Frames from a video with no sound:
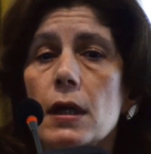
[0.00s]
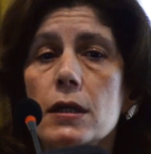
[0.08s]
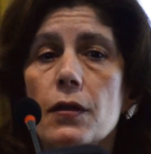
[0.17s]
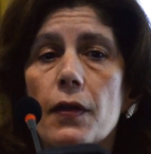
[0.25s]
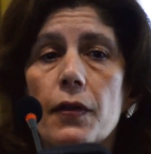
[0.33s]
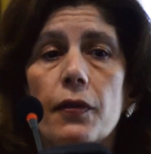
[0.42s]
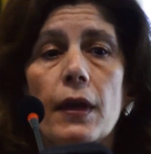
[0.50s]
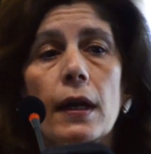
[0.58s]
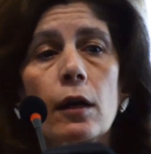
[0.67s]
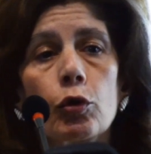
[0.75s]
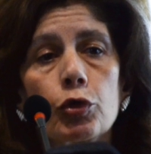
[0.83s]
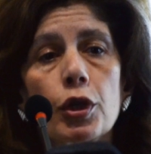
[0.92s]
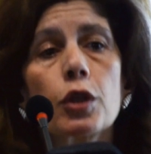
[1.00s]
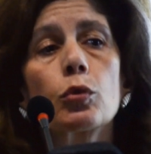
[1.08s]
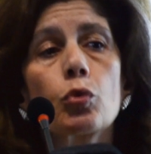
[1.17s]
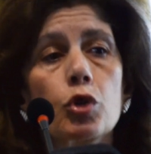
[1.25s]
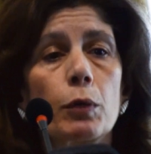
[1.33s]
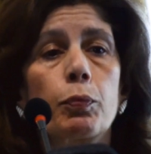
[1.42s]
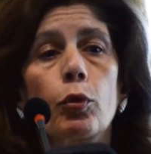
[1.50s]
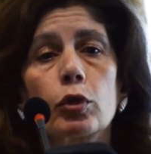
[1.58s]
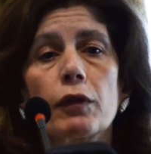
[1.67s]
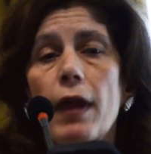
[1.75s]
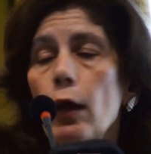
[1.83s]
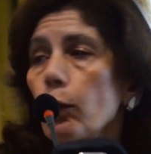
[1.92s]
is that they can continue to support
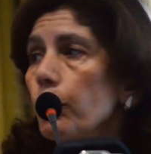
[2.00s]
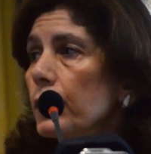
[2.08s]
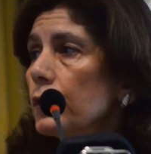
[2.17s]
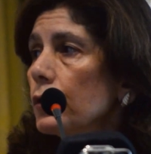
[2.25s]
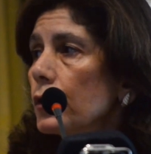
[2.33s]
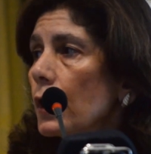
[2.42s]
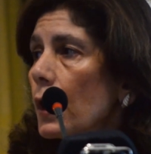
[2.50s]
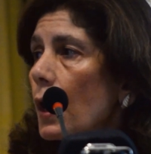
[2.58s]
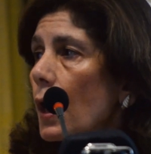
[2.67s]
development